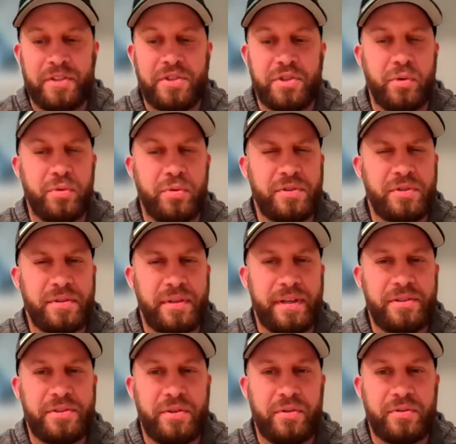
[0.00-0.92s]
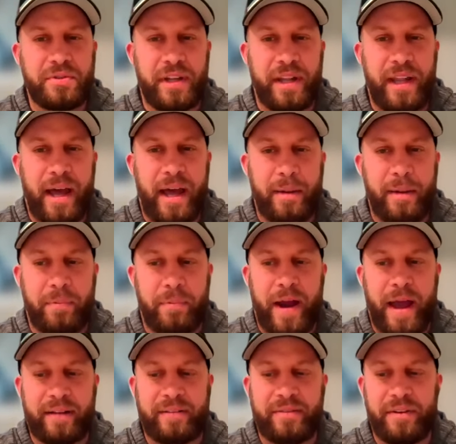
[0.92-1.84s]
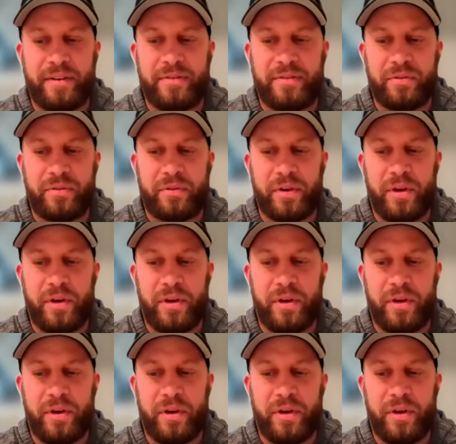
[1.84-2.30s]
shoots a lot at practice,